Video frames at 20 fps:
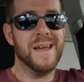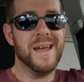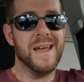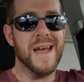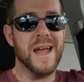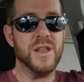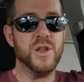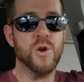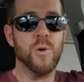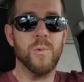
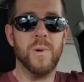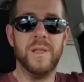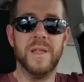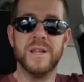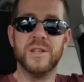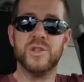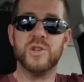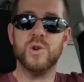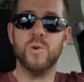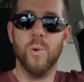and you're
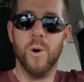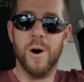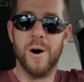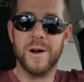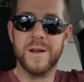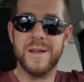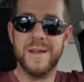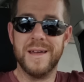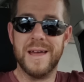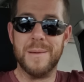willing to
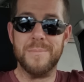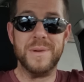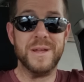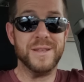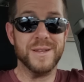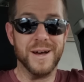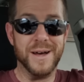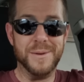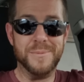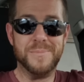walk and be
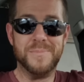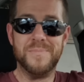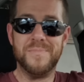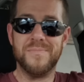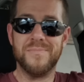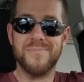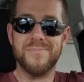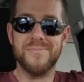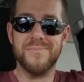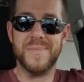done.
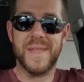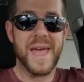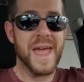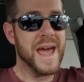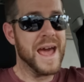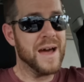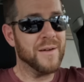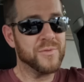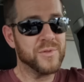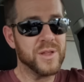They
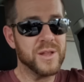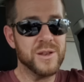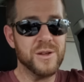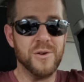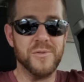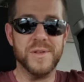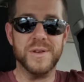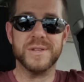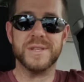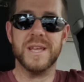have to
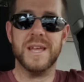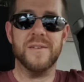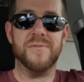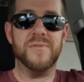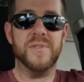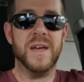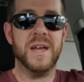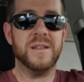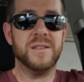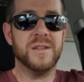know this. If
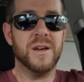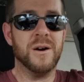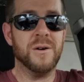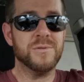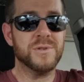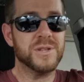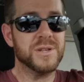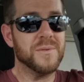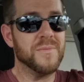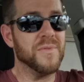they
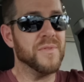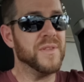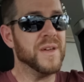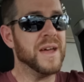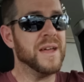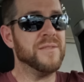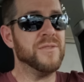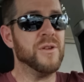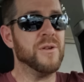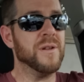don't,
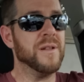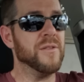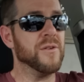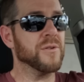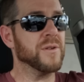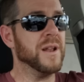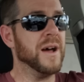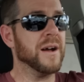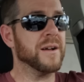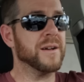then
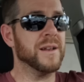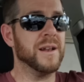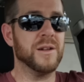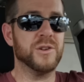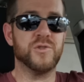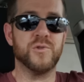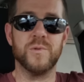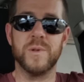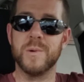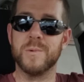they're not going to
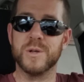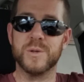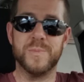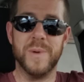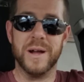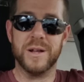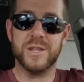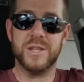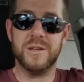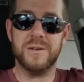truly
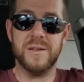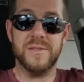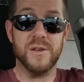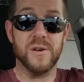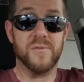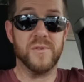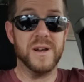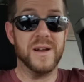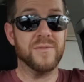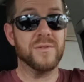respect you and
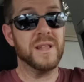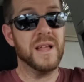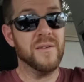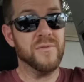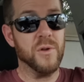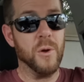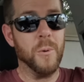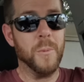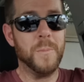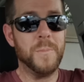therefore never
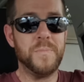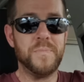love you.